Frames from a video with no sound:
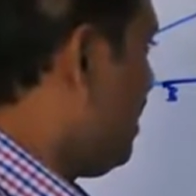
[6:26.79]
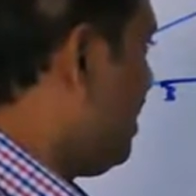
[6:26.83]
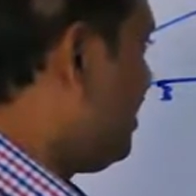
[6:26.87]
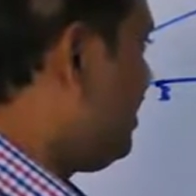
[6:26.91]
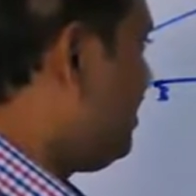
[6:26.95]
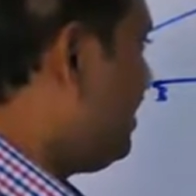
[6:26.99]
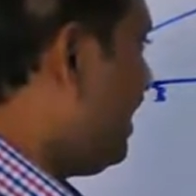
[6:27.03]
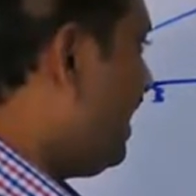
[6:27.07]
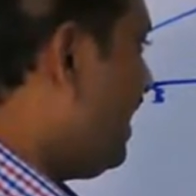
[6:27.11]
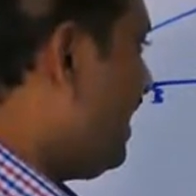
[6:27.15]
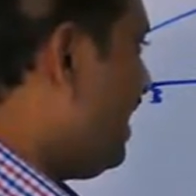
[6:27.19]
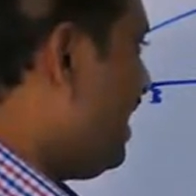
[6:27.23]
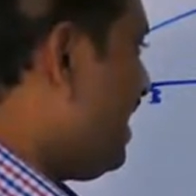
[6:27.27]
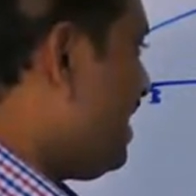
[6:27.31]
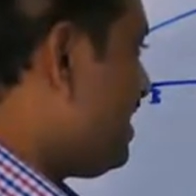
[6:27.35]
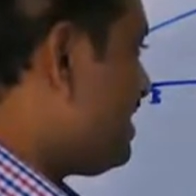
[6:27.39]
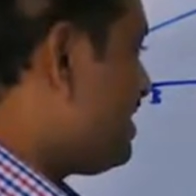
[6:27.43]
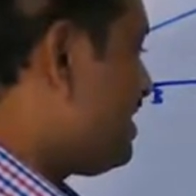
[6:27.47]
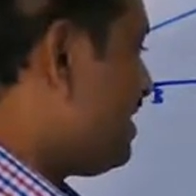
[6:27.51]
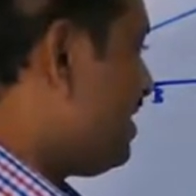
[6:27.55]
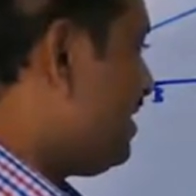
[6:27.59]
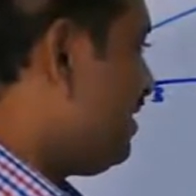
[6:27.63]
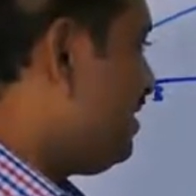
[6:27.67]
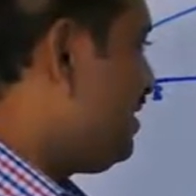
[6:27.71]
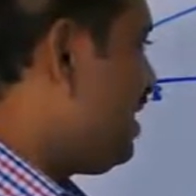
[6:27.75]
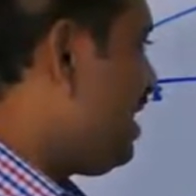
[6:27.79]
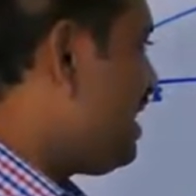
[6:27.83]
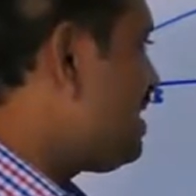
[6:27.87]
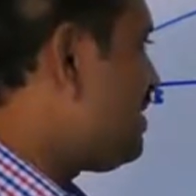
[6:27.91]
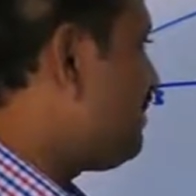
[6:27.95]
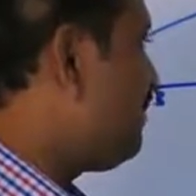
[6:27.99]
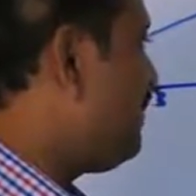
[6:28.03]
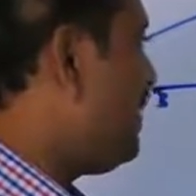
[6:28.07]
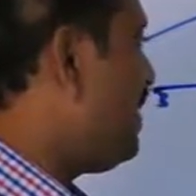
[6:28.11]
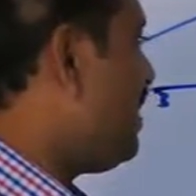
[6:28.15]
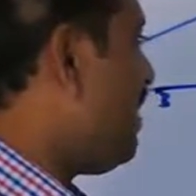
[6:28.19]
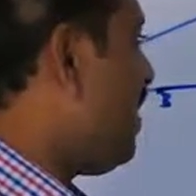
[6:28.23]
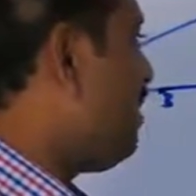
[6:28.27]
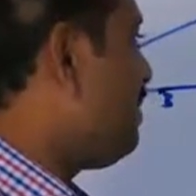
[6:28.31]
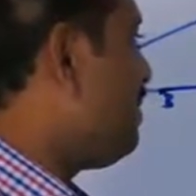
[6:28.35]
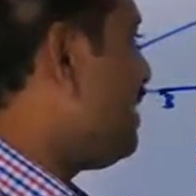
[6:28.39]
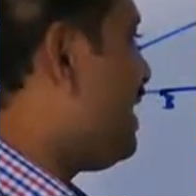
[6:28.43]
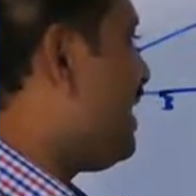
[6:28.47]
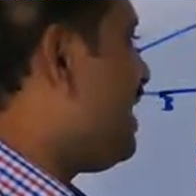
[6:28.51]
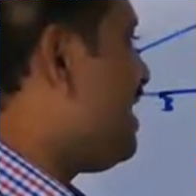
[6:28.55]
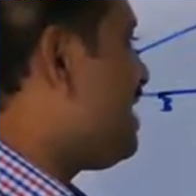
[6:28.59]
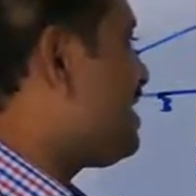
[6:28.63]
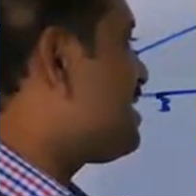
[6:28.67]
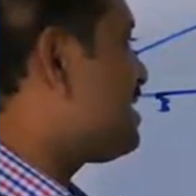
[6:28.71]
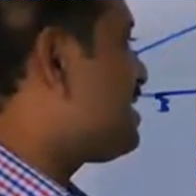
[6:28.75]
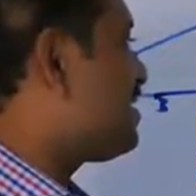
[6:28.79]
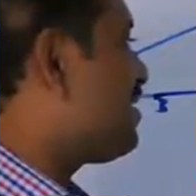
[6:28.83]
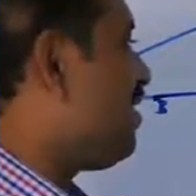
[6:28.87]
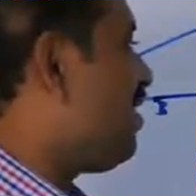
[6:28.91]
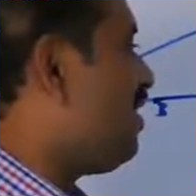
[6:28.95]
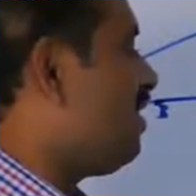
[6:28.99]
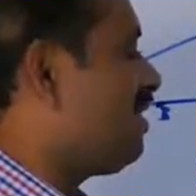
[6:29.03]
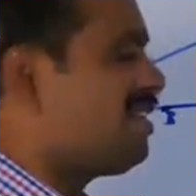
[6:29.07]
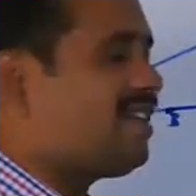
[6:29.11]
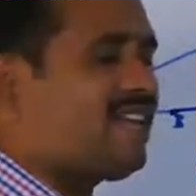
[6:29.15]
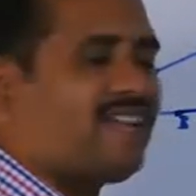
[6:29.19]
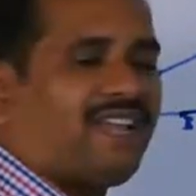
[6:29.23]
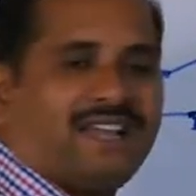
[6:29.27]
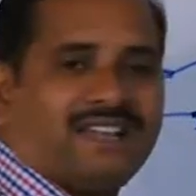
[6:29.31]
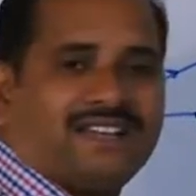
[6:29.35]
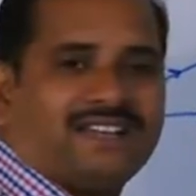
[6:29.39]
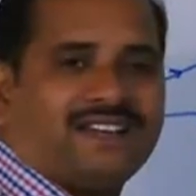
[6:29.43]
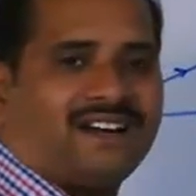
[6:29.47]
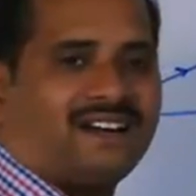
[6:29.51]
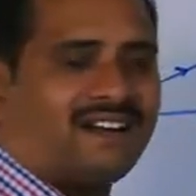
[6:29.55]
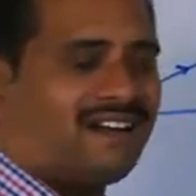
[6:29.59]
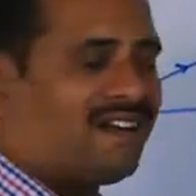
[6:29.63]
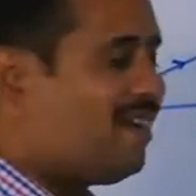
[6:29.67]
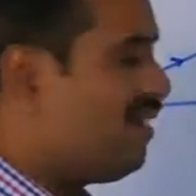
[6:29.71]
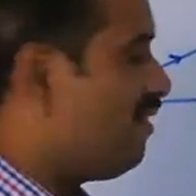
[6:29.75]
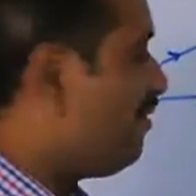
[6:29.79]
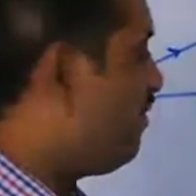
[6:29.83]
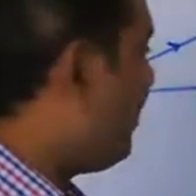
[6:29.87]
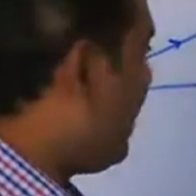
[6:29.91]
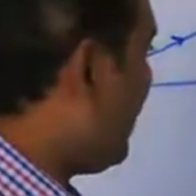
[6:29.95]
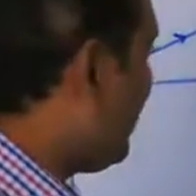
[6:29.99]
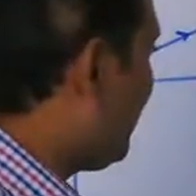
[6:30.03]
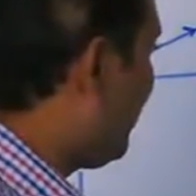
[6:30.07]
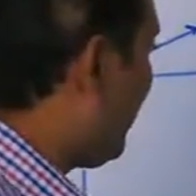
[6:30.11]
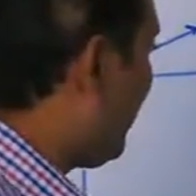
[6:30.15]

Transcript: That it is, this phenomenon is called TIR. When